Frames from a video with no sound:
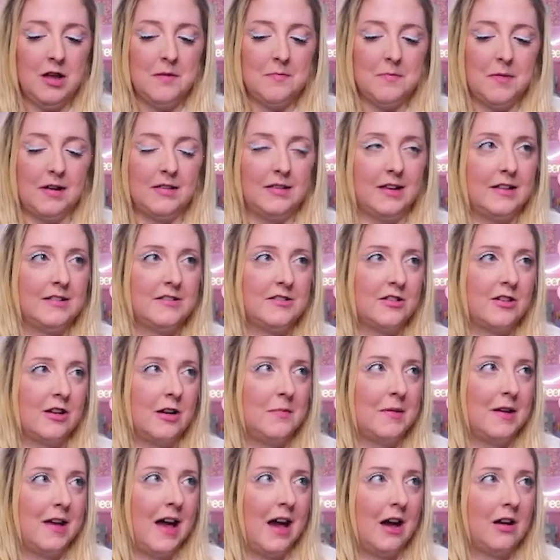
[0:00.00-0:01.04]
My lights are
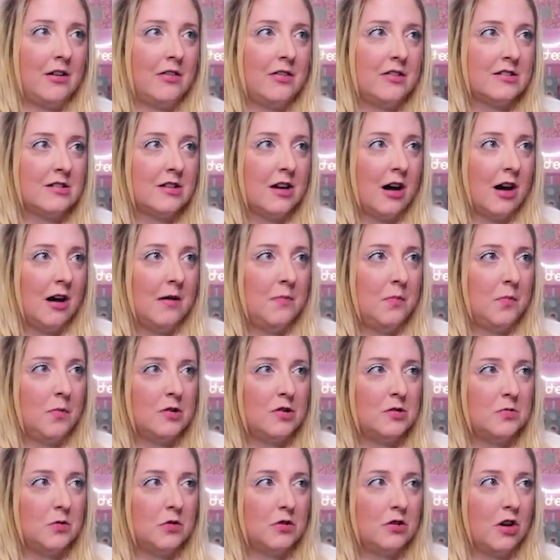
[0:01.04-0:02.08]
coming out of the top,
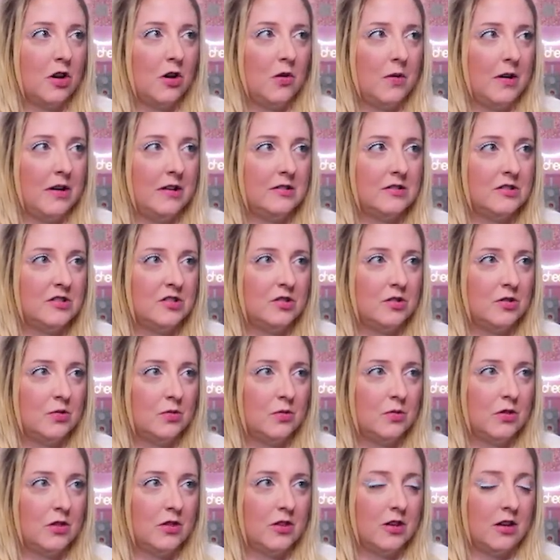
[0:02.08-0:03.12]
which will go
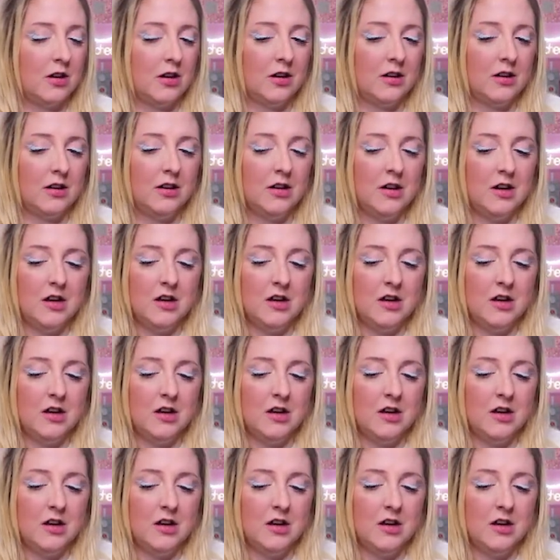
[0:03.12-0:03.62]
into the